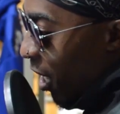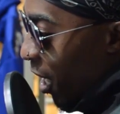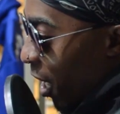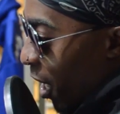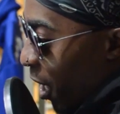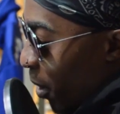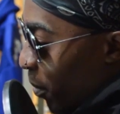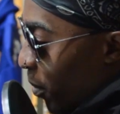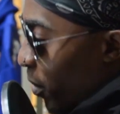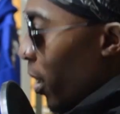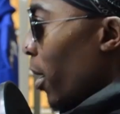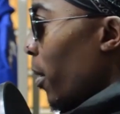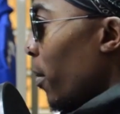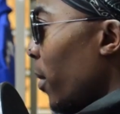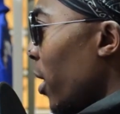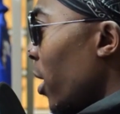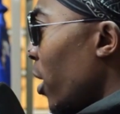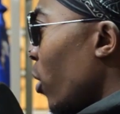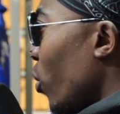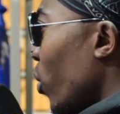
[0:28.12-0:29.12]
Yeah,
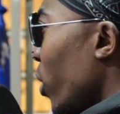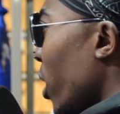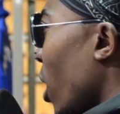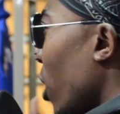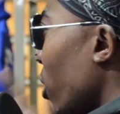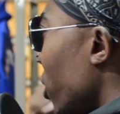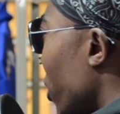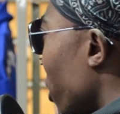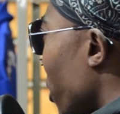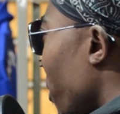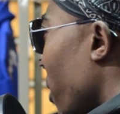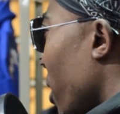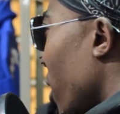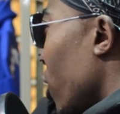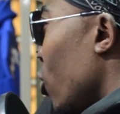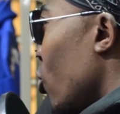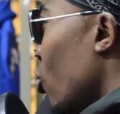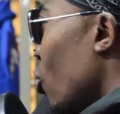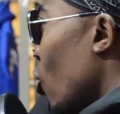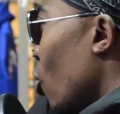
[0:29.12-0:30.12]
man, and we out here, man.
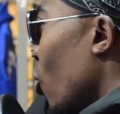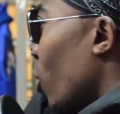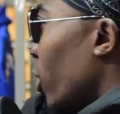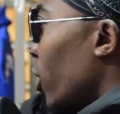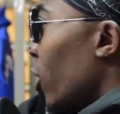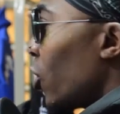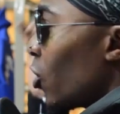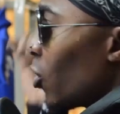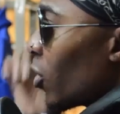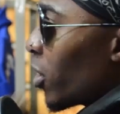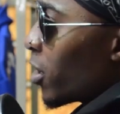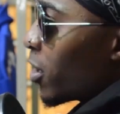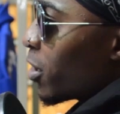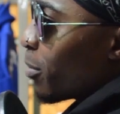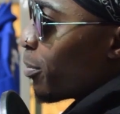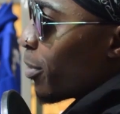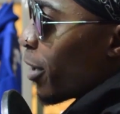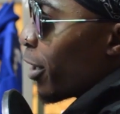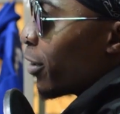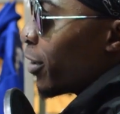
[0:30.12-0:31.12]
You know what the sugar is
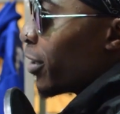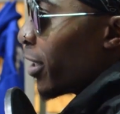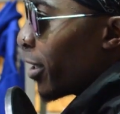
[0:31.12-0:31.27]
about,